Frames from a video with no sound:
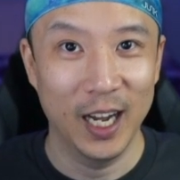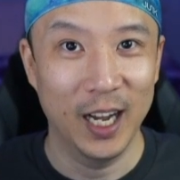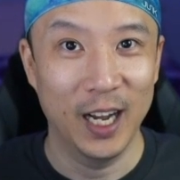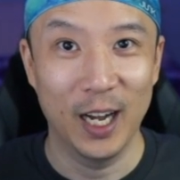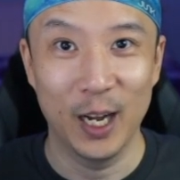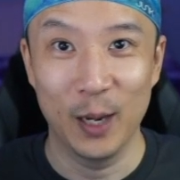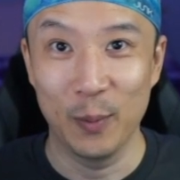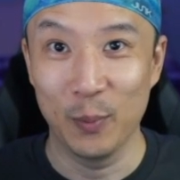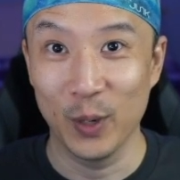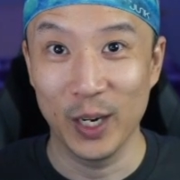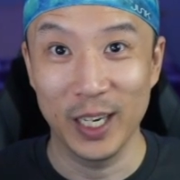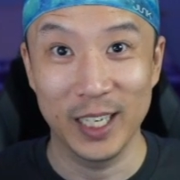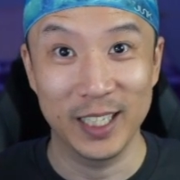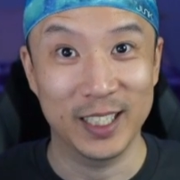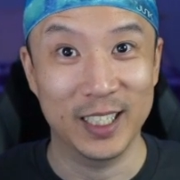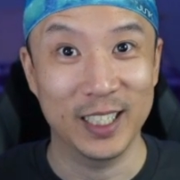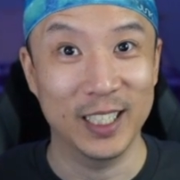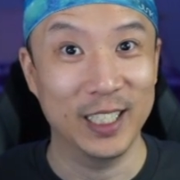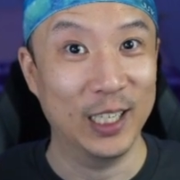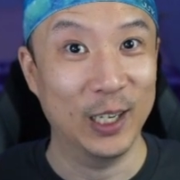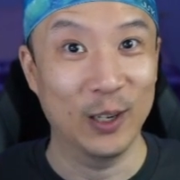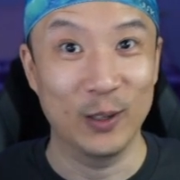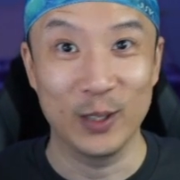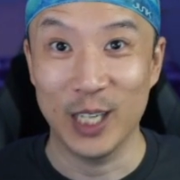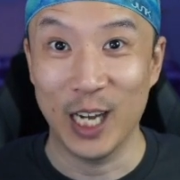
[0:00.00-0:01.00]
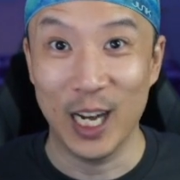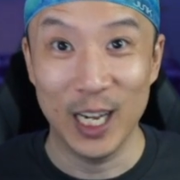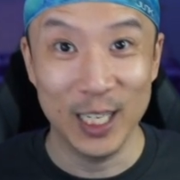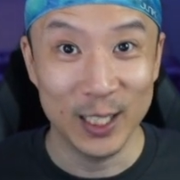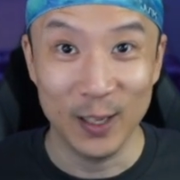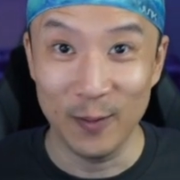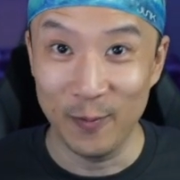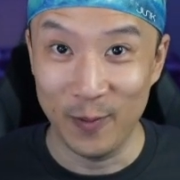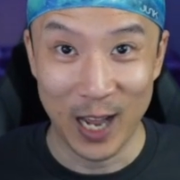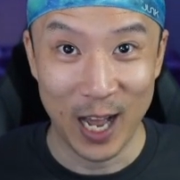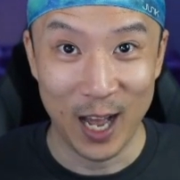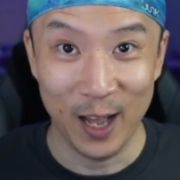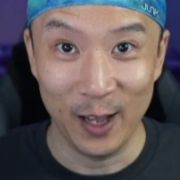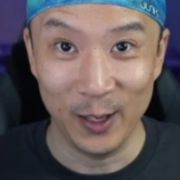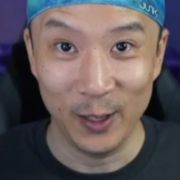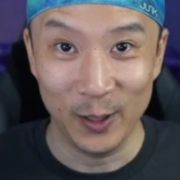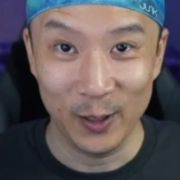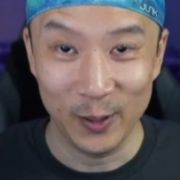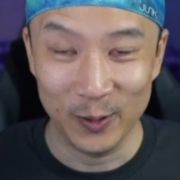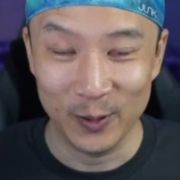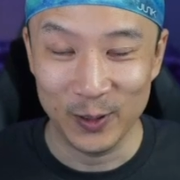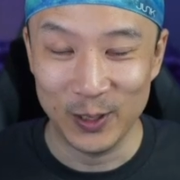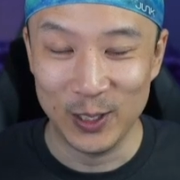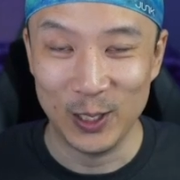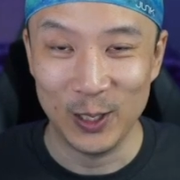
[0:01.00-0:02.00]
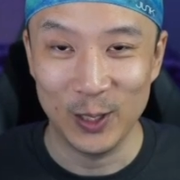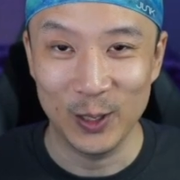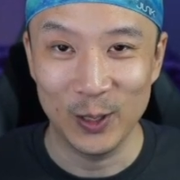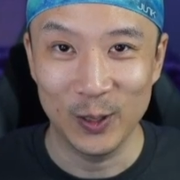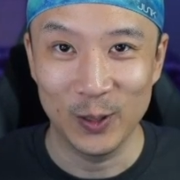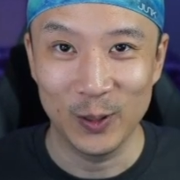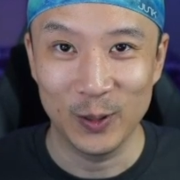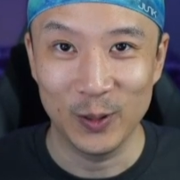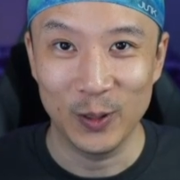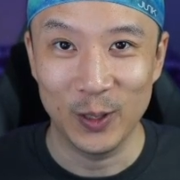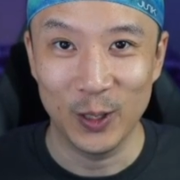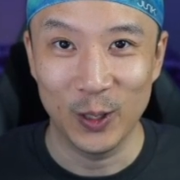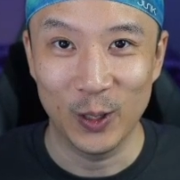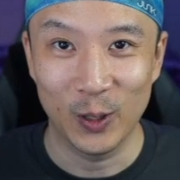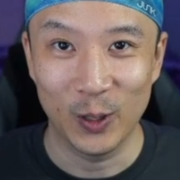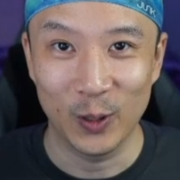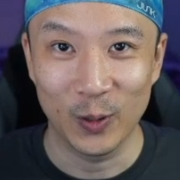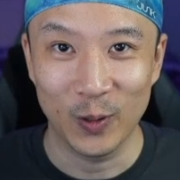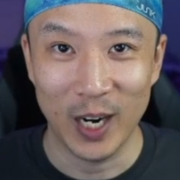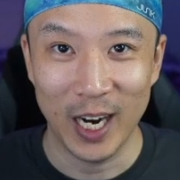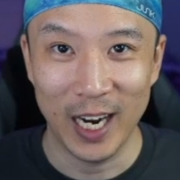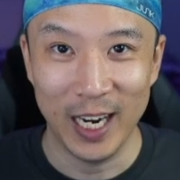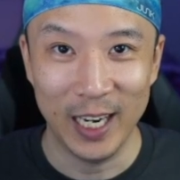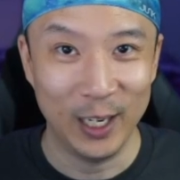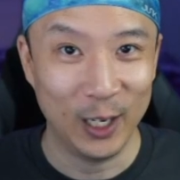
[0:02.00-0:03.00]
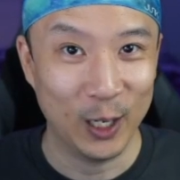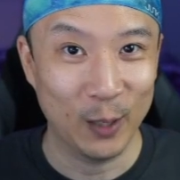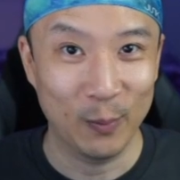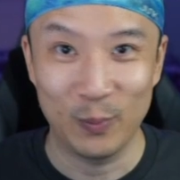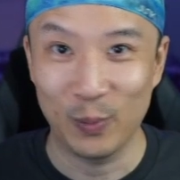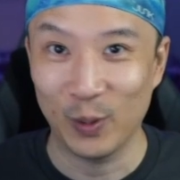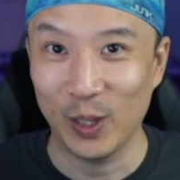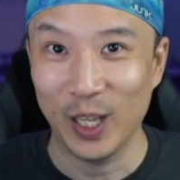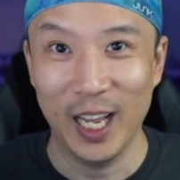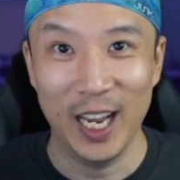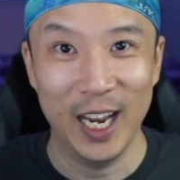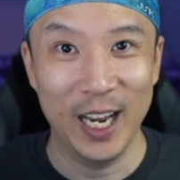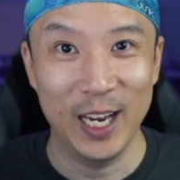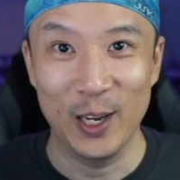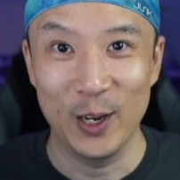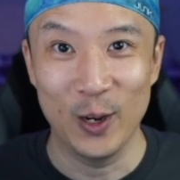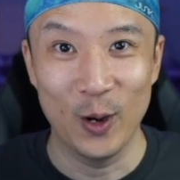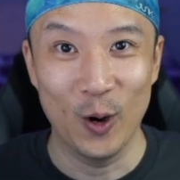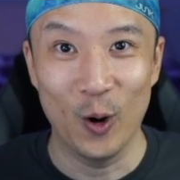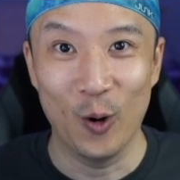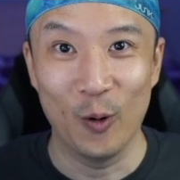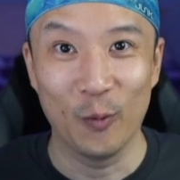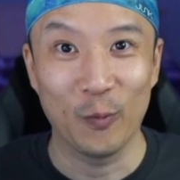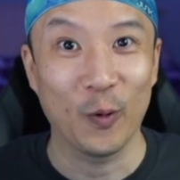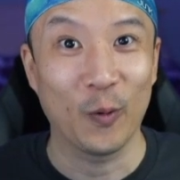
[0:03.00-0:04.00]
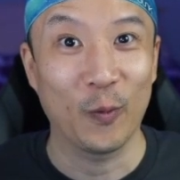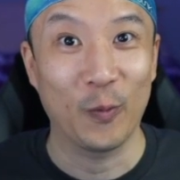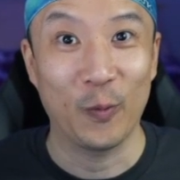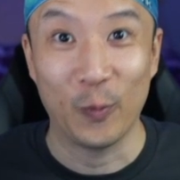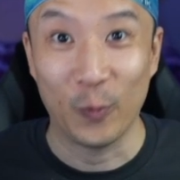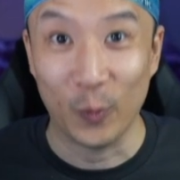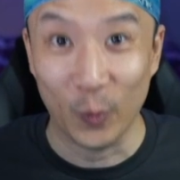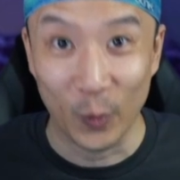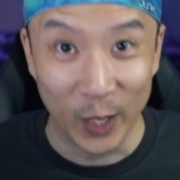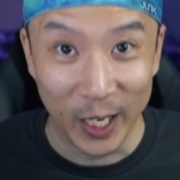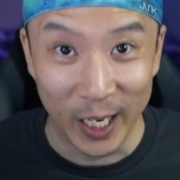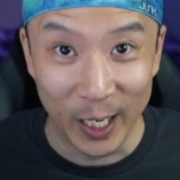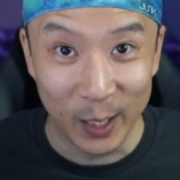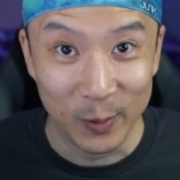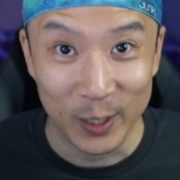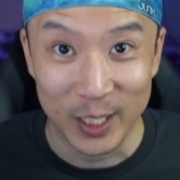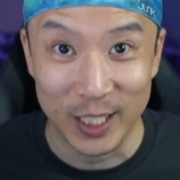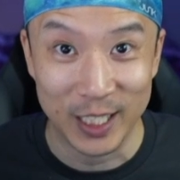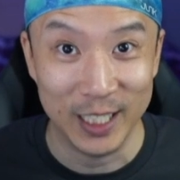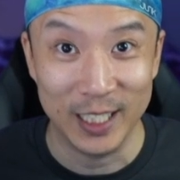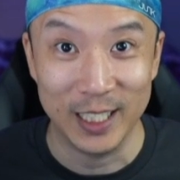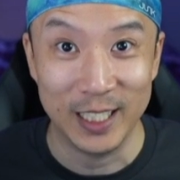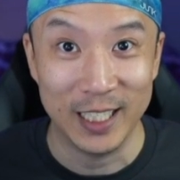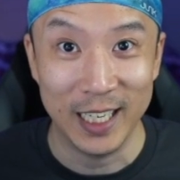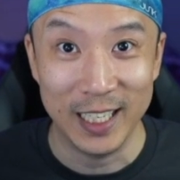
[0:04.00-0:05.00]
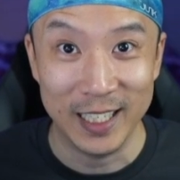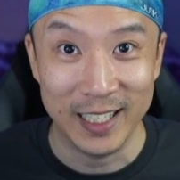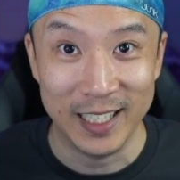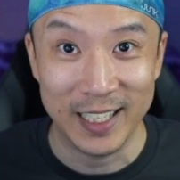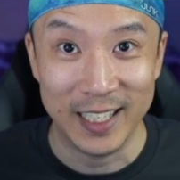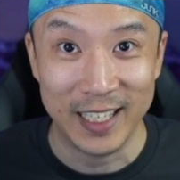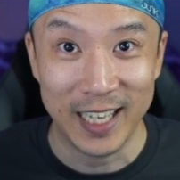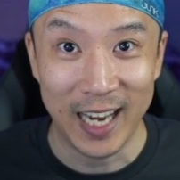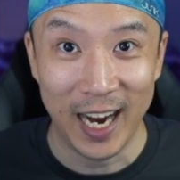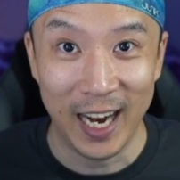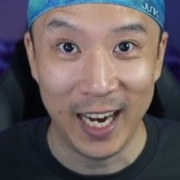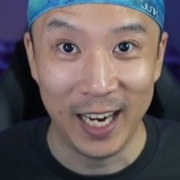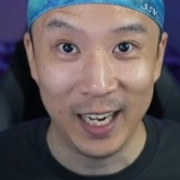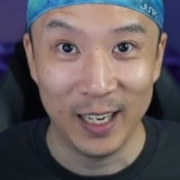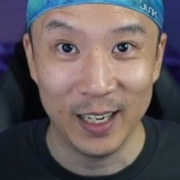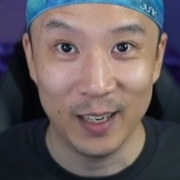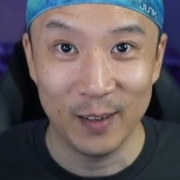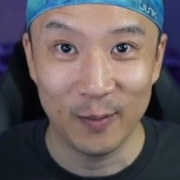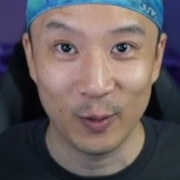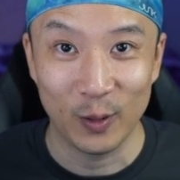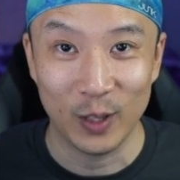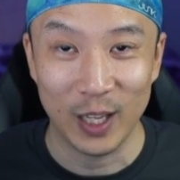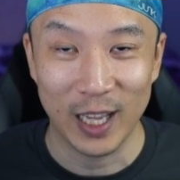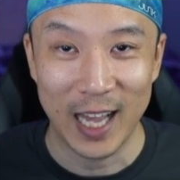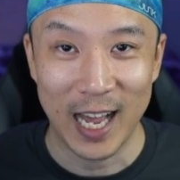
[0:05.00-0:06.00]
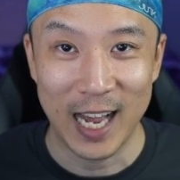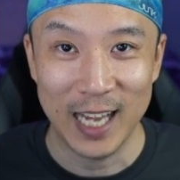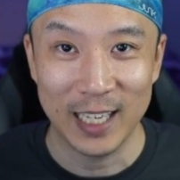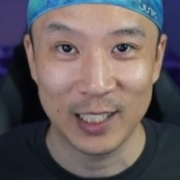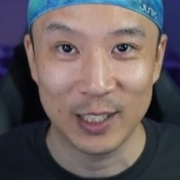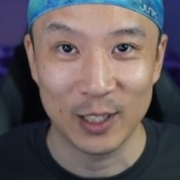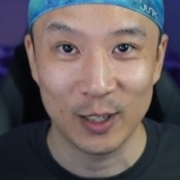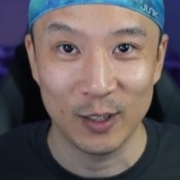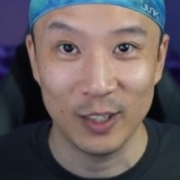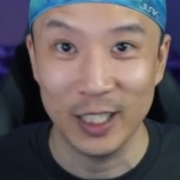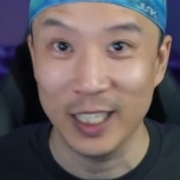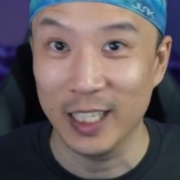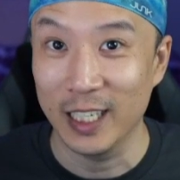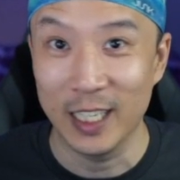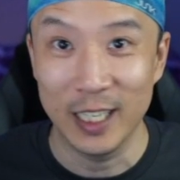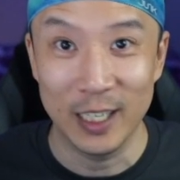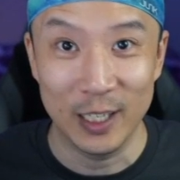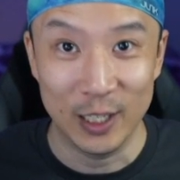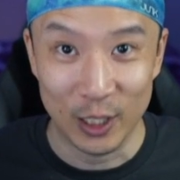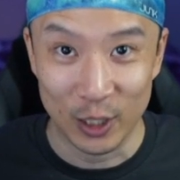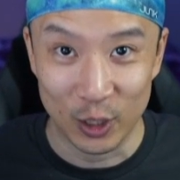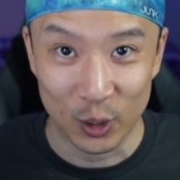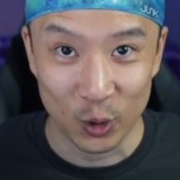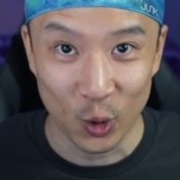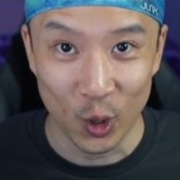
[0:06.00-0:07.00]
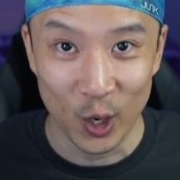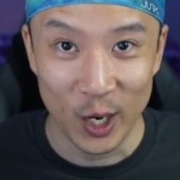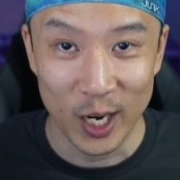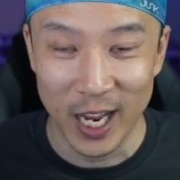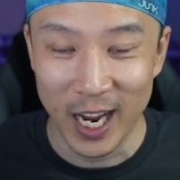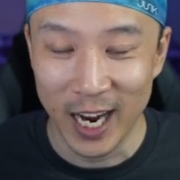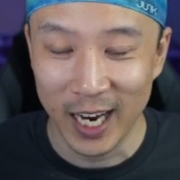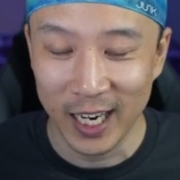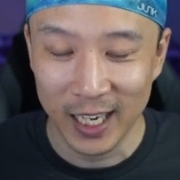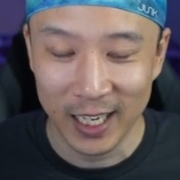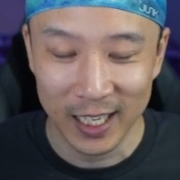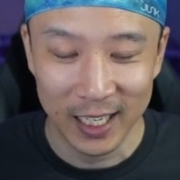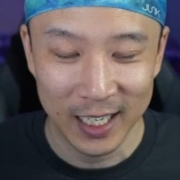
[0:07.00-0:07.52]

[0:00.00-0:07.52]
brings tons of value to Null, right? You can play Null for free, which is insane for the last turn in a destroy deck.